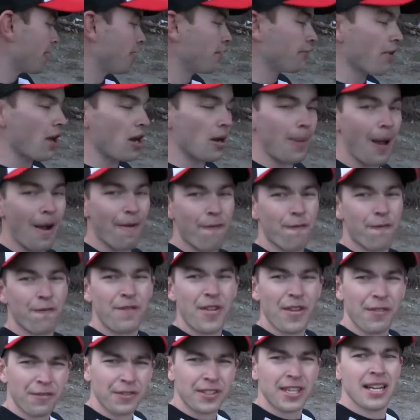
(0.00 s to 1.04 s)
going to run
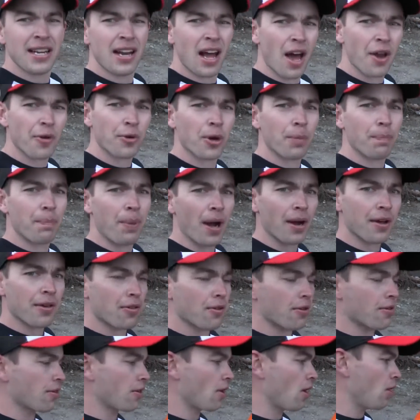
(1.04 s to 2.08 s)
about
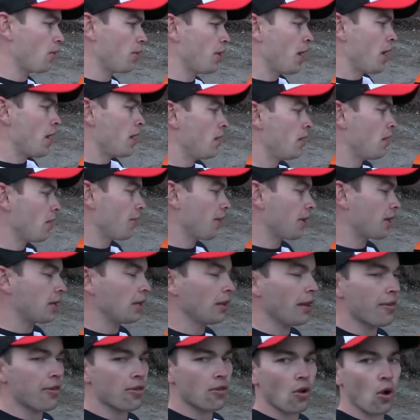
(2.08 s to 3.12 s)
$1,500 or so. The
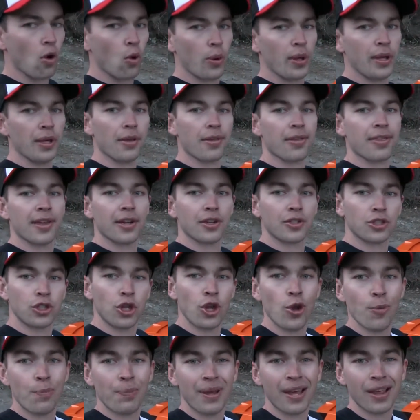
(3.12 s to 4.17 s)
Callisto wheels, they're
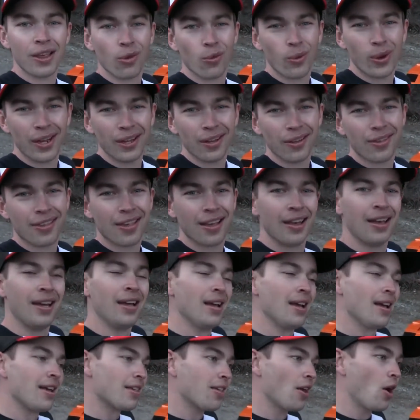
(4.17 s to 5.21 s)
2-piece wheels,
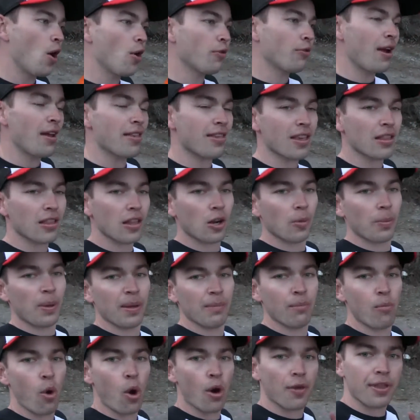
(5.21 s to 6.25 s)
so it runs a little
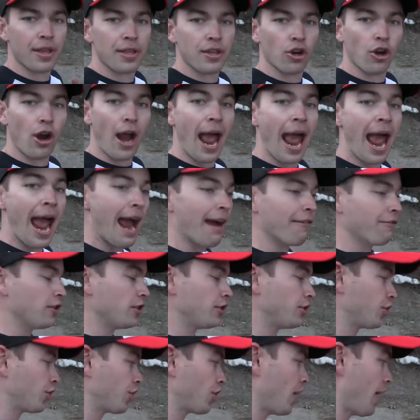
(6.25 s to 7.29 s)
bit more than your
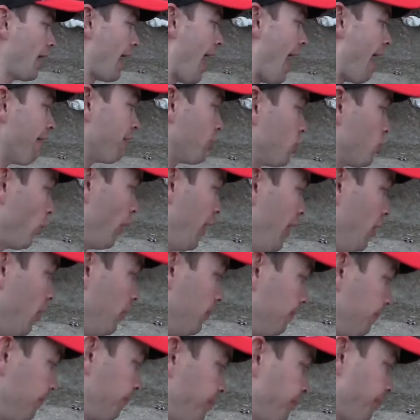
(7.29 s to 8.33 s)
average wheel.